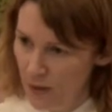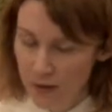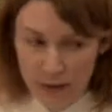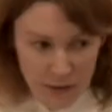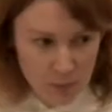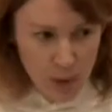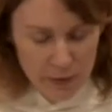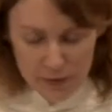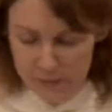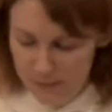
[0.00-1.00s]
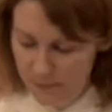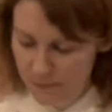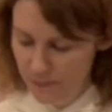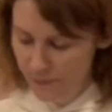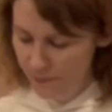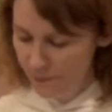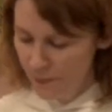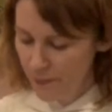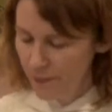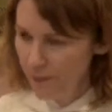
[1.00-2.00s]
Next month,
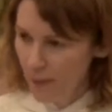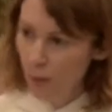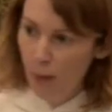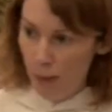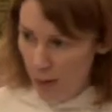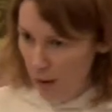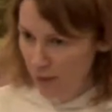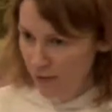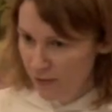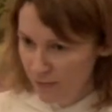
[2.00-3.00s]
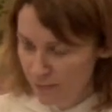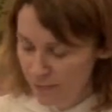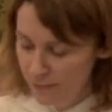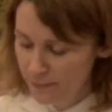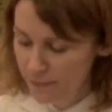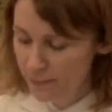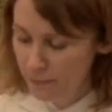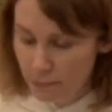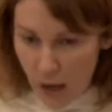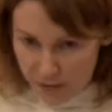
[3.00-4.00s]
my parents,
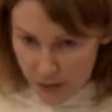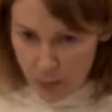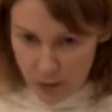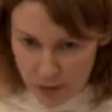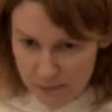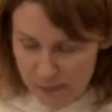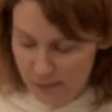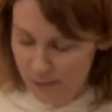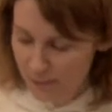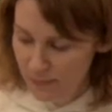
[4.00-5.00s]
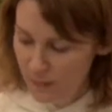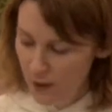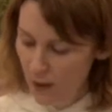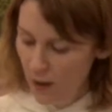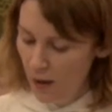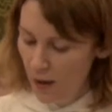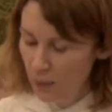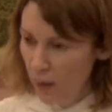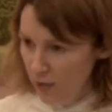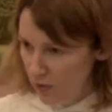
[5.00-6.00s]
my family,
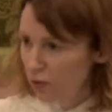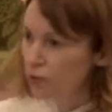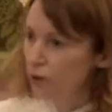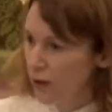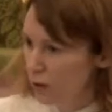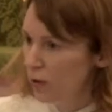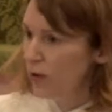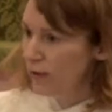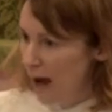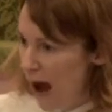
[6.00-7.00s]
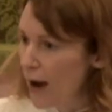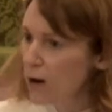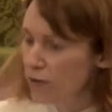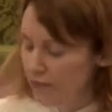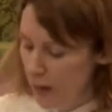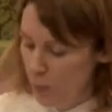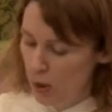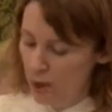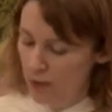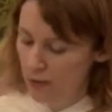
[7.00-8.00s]
and my sister and her entire
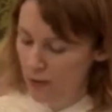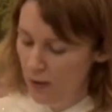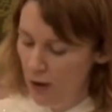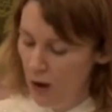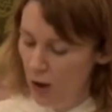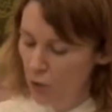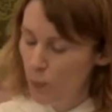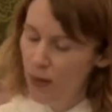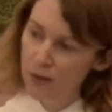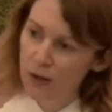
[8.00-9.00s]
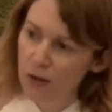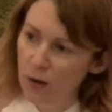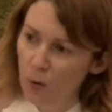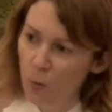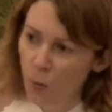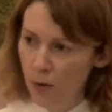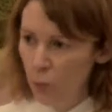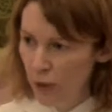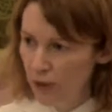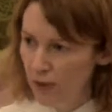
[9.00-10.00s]
family are spending
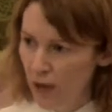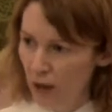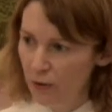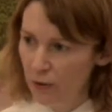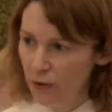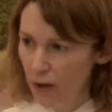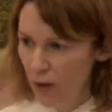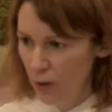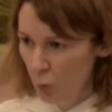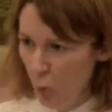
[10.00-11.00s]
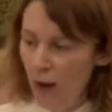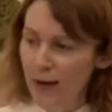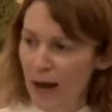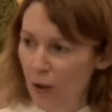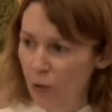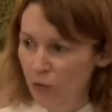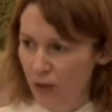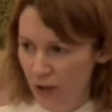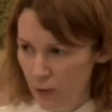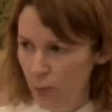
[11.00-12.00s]
1 week together in one house
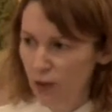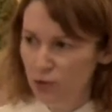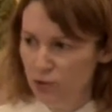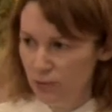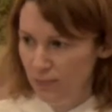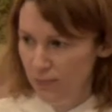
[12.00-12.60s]
at the beach.